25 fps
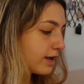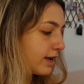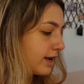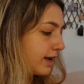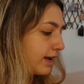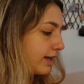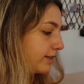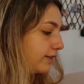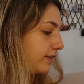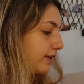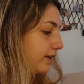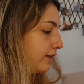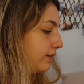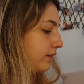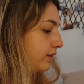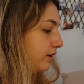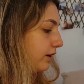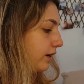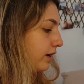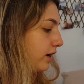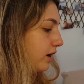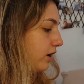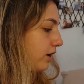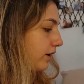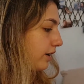And then
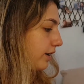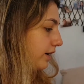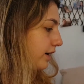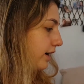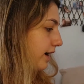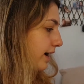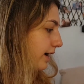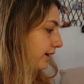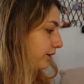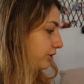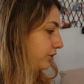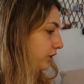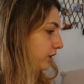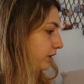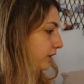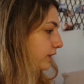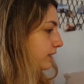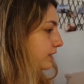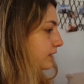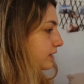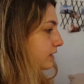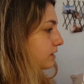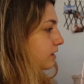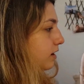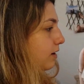there are actually
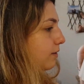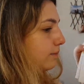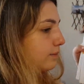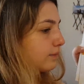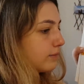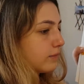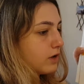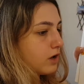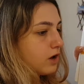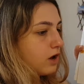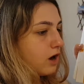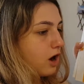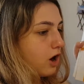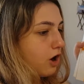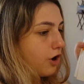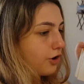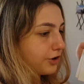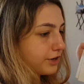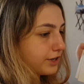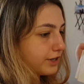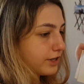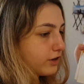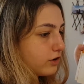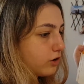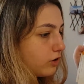some
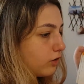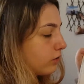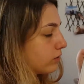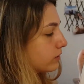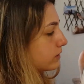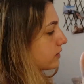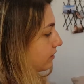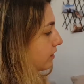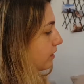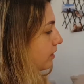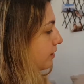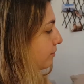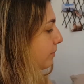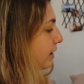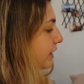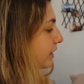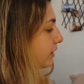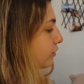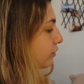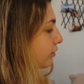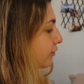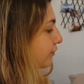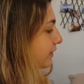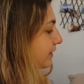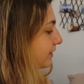articles by
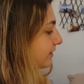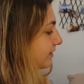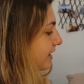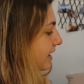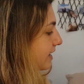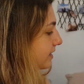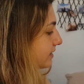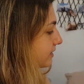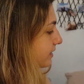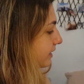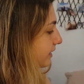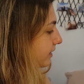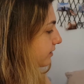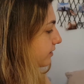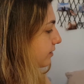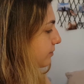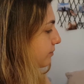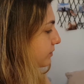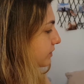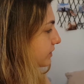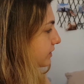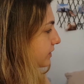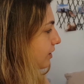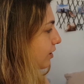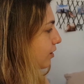Look Fantastic
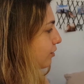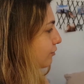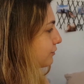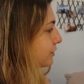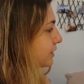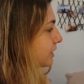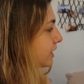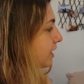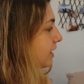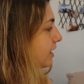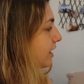themselves,